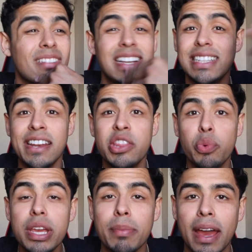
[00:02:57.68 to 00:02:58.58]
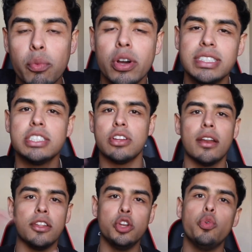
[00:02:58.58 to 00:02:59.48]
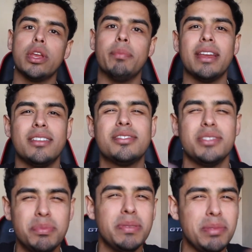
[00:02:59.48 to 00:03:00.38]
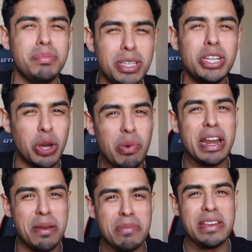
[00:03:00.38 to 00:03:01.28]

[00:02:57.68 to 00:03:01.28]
It's the end of the week, man. Well, it's the start of the new week, but you know what I